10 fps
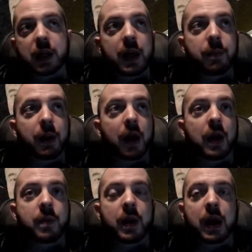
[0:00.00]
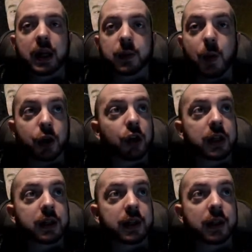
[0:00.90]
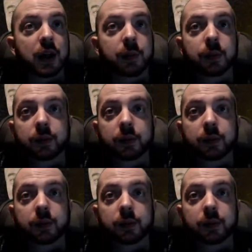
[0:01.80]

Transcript: me. But it's my treat this time.